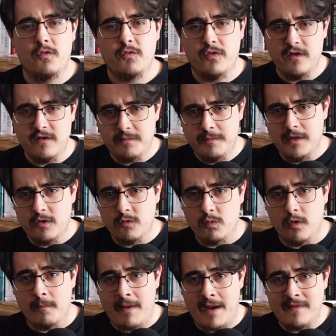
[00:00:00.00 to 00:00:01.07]
for this build,
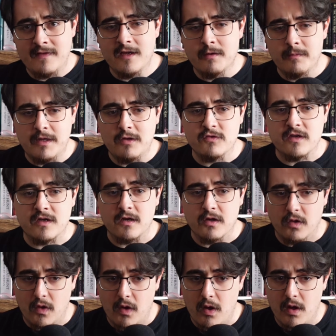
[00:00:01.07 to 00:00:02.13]
we're mainly going to be using
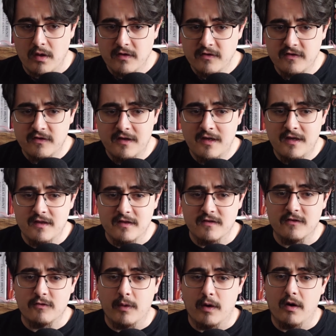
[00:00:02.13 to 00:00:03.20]
claws,
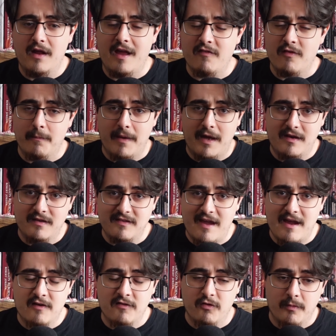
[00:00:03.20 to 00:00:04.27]
since we already have a bite
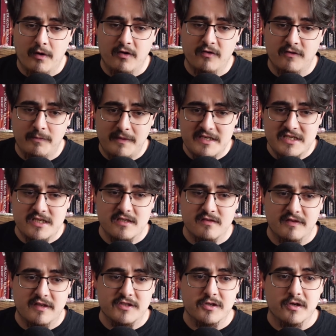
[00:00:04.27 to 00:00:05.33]
attack from our species
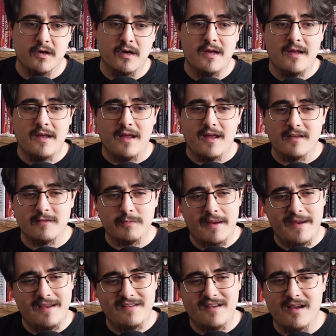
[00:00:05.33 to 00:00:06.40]
feature, and
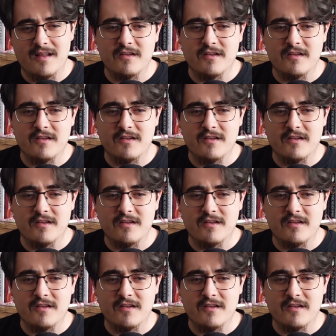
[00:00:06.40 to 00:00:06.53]
spiky tail